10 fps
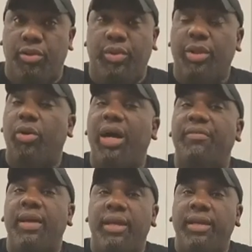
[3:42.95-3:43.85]
So we don't
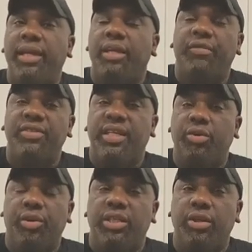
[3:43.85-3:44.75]
have enough
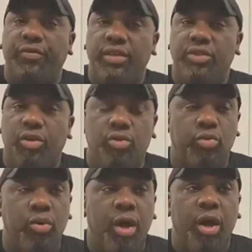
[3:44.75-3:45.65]
security officers to